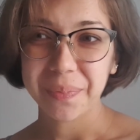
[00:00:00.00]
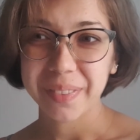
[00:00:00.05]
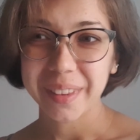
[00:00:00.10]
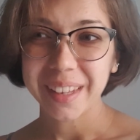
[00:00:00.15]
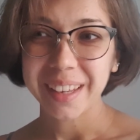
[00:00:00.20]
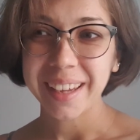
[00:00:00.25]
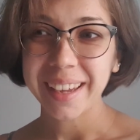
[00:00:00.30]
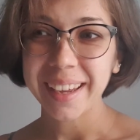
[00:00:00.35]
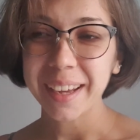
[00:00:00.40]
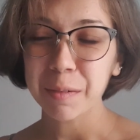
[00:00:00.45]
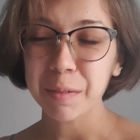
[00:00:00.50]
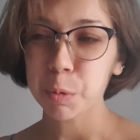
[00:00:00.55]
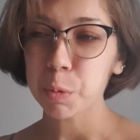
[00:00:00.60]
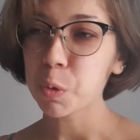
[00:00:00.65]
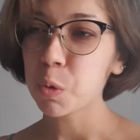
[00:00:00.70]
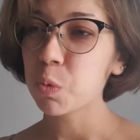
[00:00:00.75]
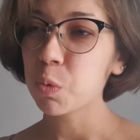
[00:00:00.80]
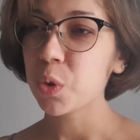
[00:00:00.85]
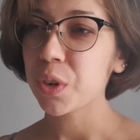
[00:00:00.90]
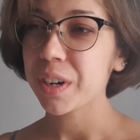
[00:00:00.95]
Yeah, we
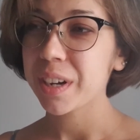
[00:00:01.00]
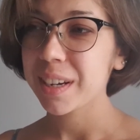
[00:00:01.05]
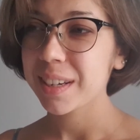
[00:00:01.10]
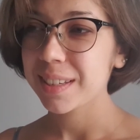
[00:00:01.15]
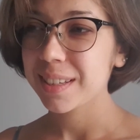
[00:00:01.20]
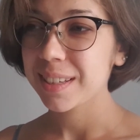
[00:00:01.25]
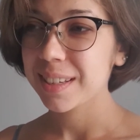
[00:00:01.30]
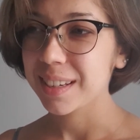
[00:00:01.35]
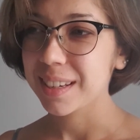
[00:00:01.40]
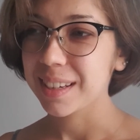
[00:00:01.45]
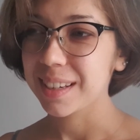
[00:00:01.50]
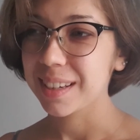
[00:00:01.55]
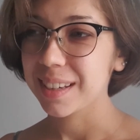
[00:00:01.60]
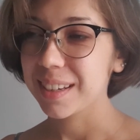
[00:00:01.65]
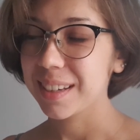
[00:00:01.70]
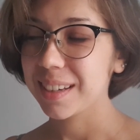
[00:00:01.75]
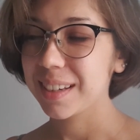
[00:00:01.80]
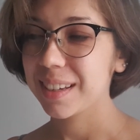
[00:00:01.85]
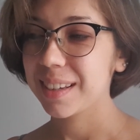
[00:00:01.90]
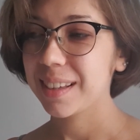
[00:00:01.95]
were worried.
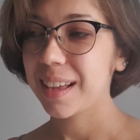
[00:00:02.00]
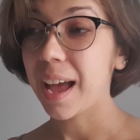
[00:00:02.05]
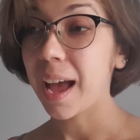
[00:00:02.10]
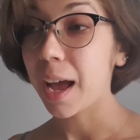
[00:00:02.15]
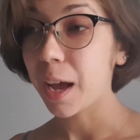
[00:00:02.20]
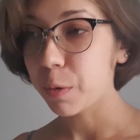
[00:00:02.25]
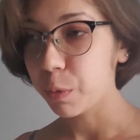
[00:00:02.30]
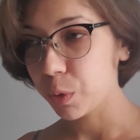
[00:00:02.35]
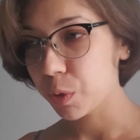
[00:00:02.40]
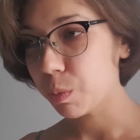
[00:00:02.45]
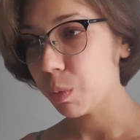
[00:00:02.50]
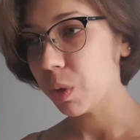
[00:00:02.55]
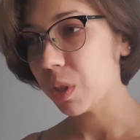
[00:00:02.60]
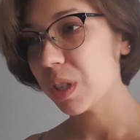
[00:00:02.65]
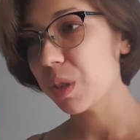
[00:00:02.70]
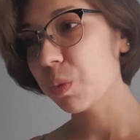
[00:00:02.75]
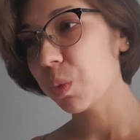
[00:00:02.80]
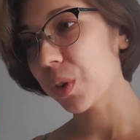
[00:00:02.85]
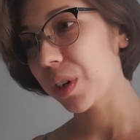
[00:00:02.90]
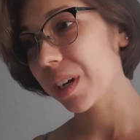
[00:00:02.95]
I was
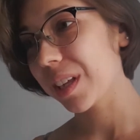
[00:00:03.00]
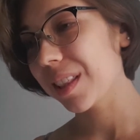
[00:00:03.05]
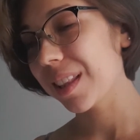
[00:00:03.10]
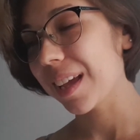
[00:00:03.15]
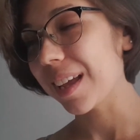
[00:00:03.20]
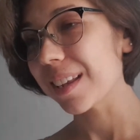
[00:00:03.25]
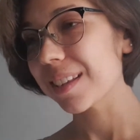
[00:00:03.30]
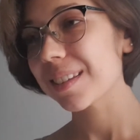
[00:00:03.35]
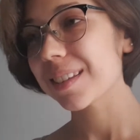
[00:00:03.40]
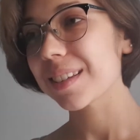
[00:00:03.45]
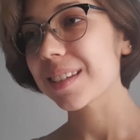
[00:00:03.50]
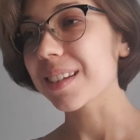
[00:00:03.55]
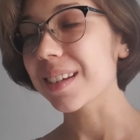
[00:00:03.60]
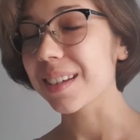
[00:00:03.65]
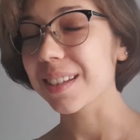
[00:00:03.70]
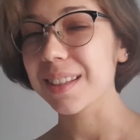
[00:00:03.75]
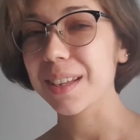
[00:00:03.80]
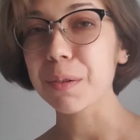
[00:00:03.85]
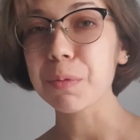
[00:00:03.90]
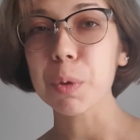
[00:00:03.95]
mostly worried that
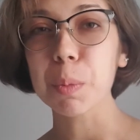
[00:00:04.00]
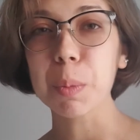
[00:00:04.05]
there would